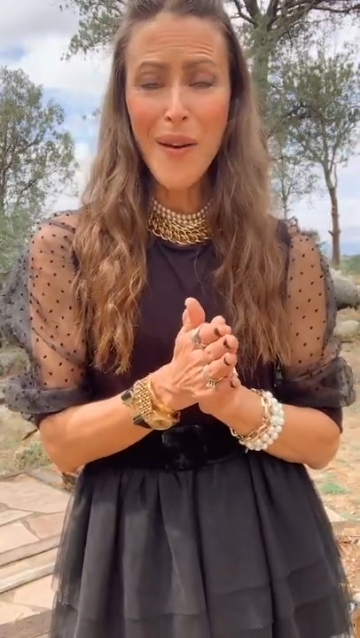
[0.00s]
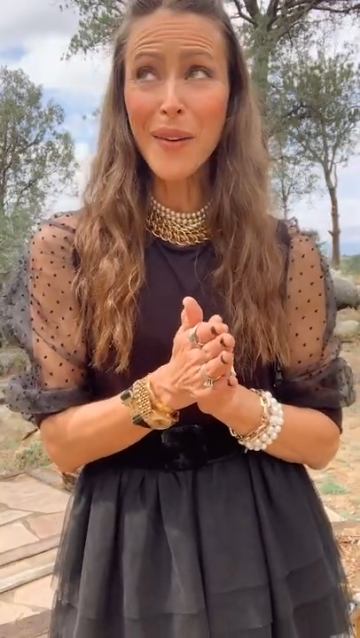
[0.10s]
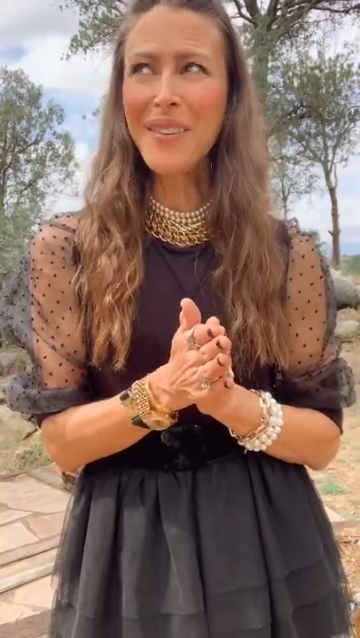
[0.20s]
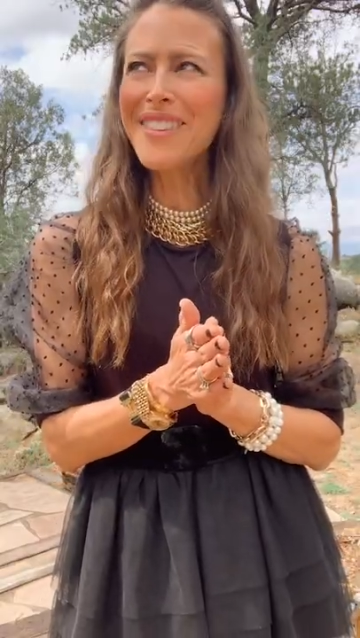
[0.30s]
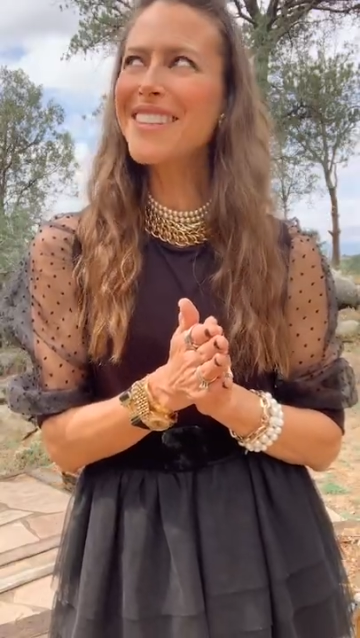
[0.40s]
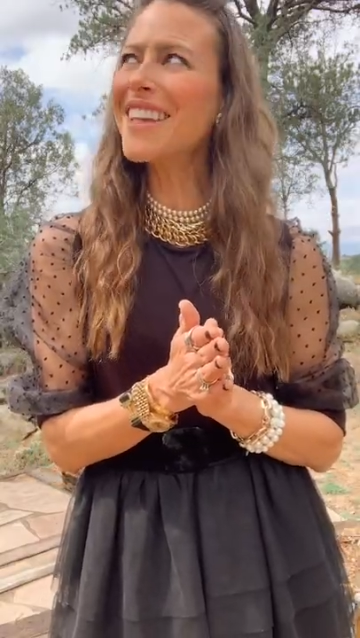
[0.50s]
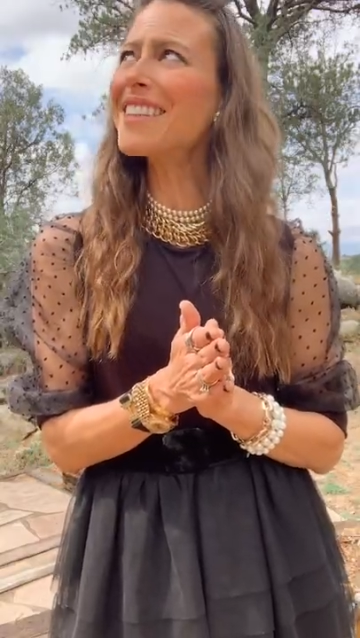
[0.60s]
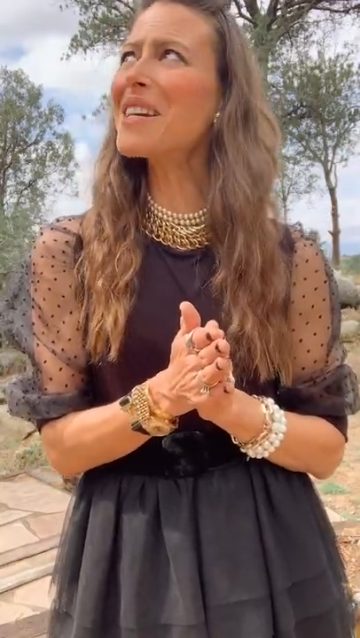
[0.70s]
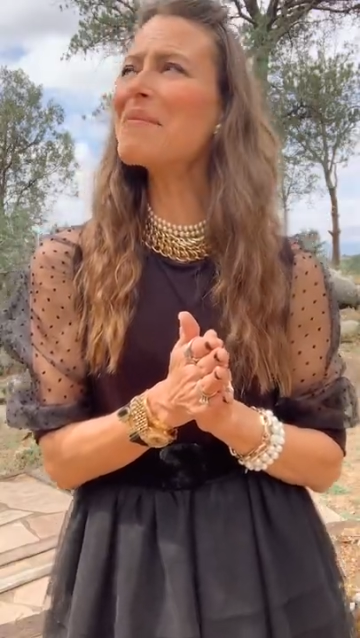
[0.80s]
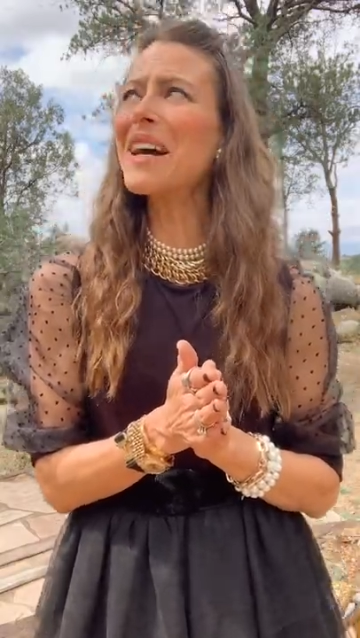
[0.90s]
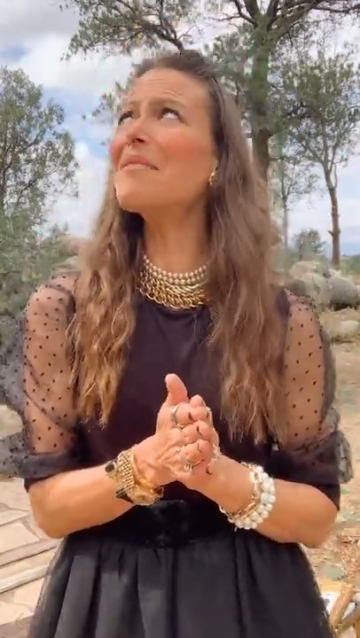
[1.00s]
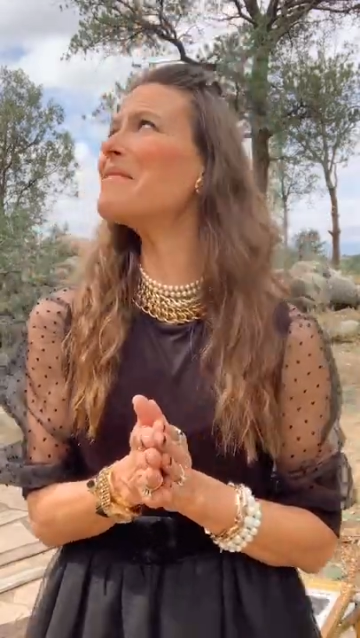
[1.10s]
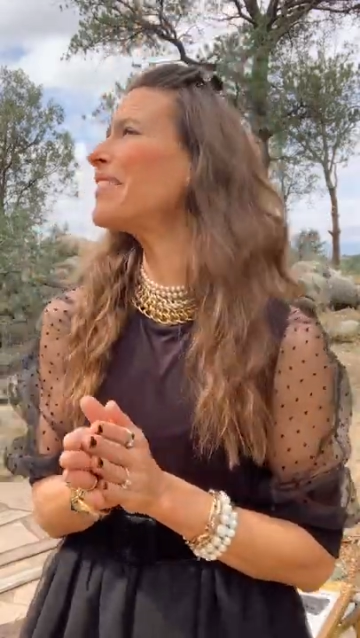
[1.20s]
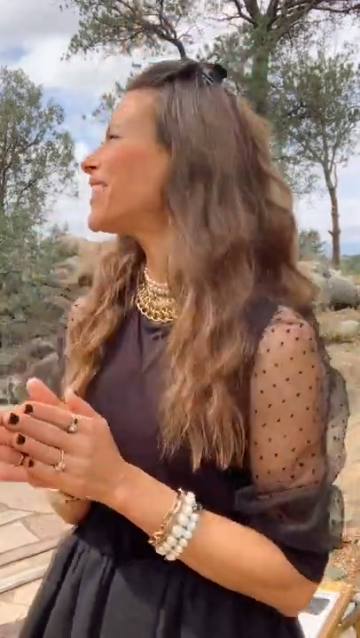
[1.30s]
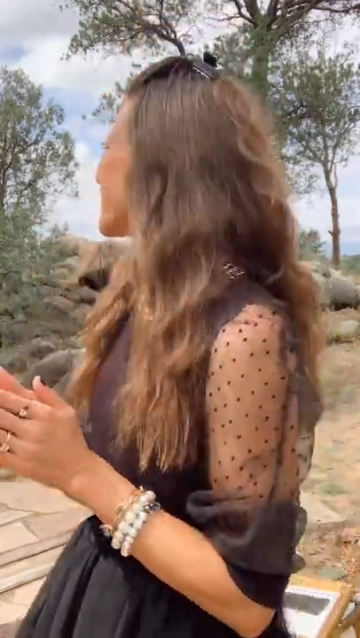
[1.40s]
Ooh, the sun's coming out.
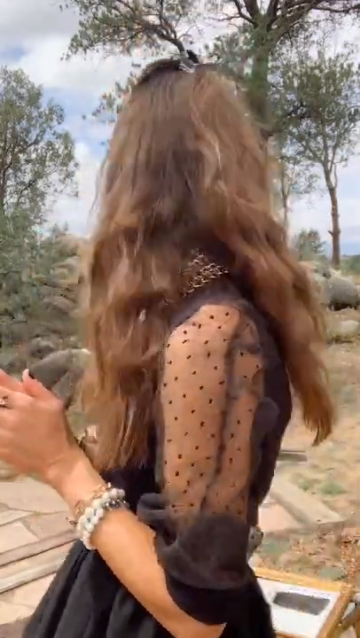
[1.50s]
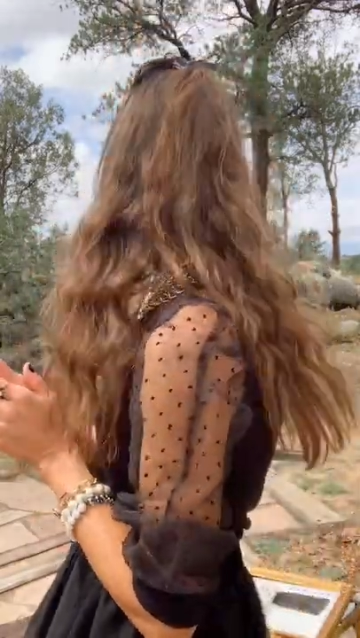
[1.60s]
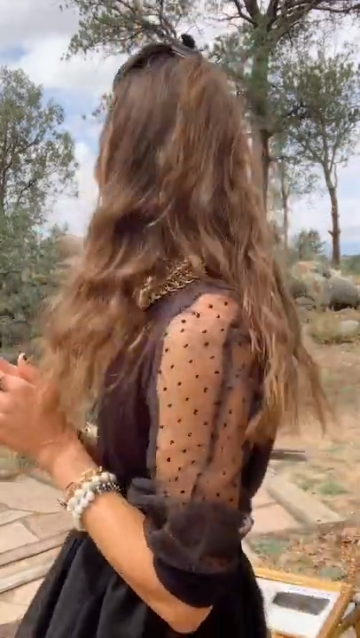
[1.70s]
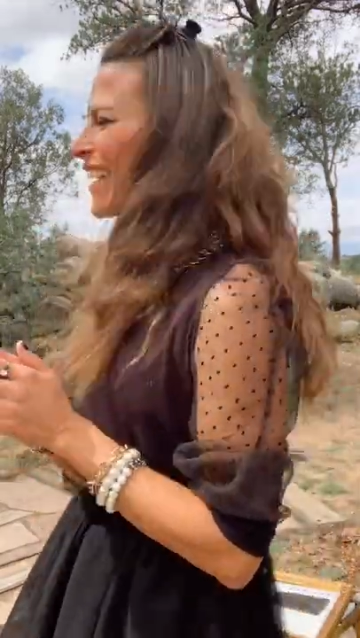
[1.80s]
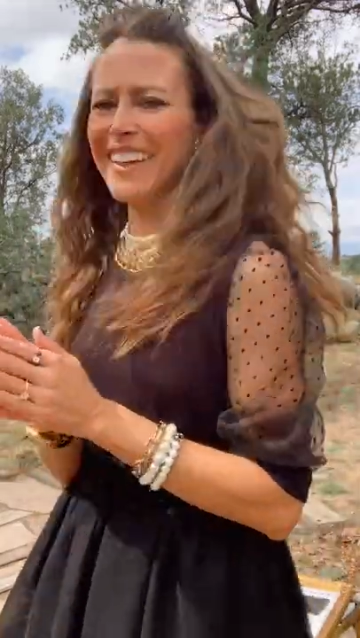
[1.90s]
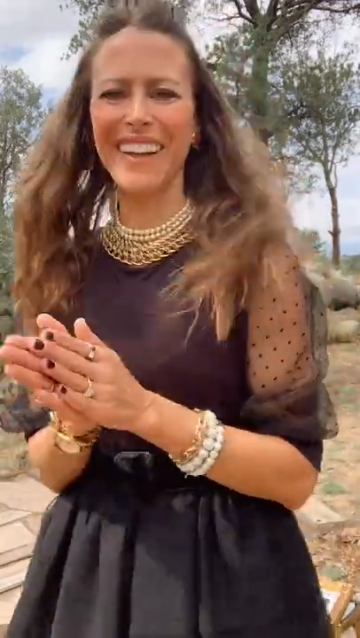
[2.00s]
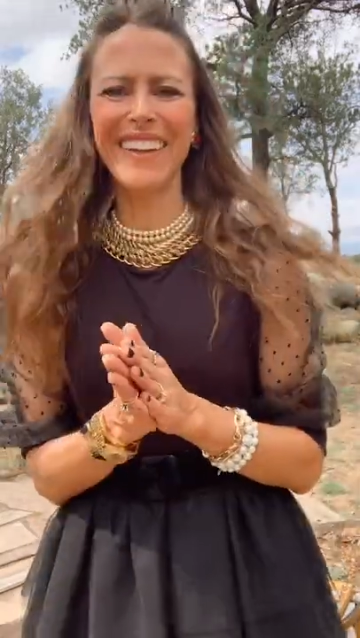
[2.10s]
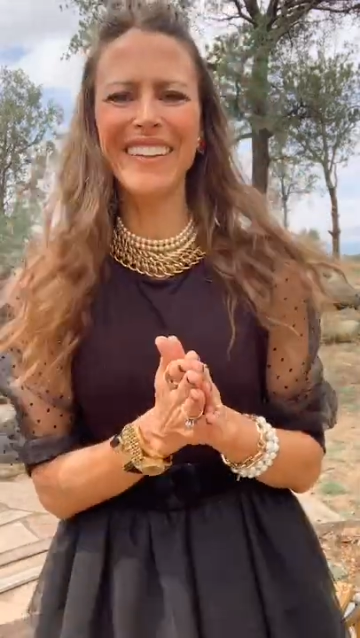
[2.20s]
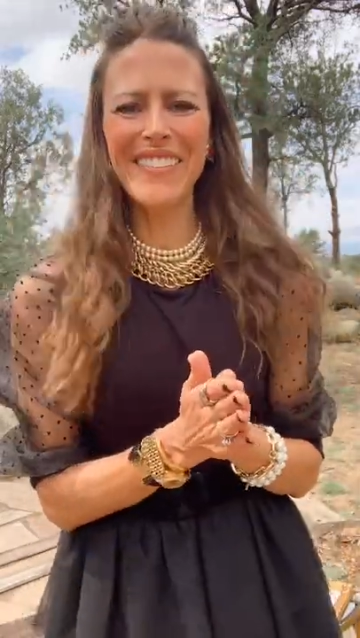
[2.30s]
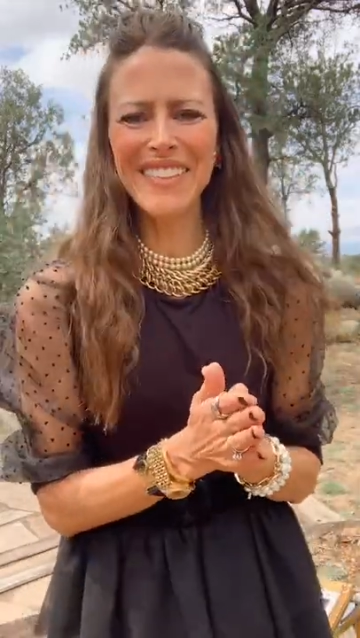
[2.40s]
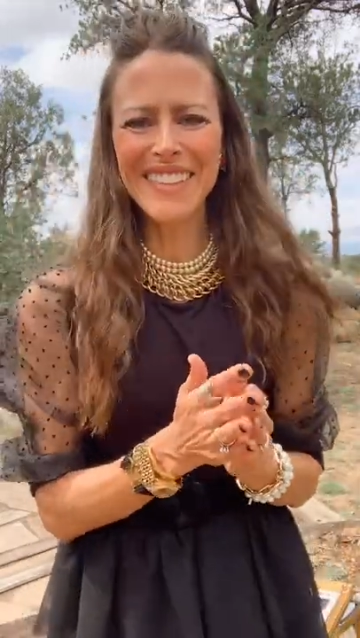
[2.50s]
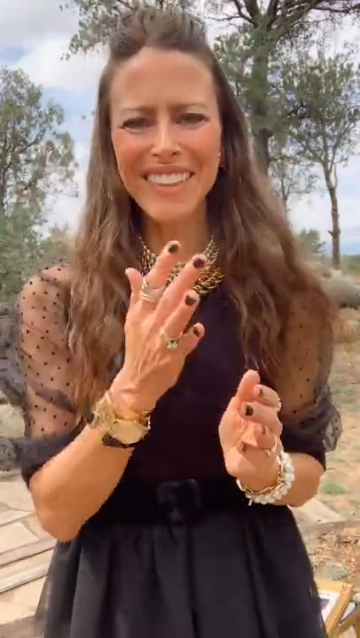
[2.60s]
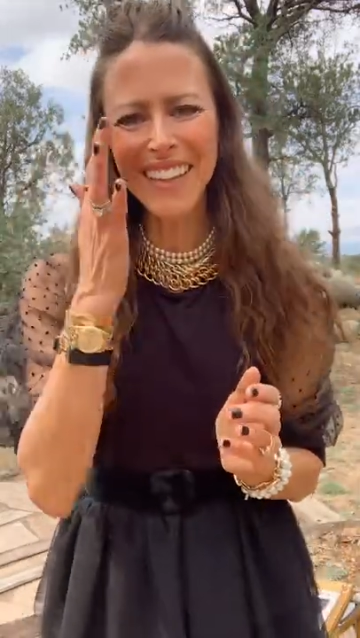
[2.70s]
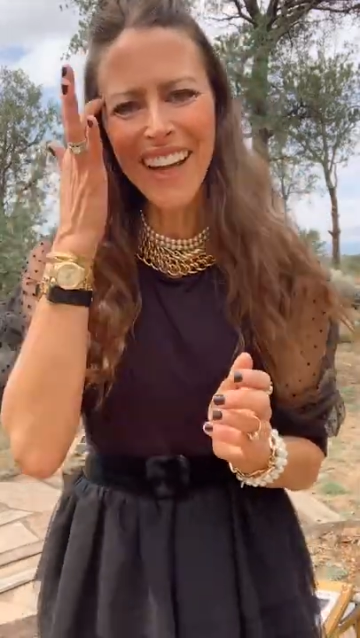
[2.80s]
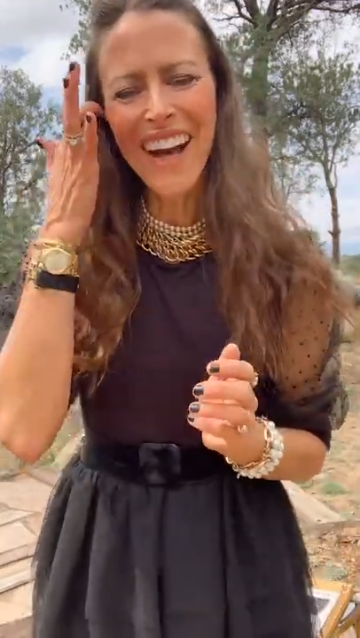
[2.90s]
Maybe it won't rain. I don't know. We'll see.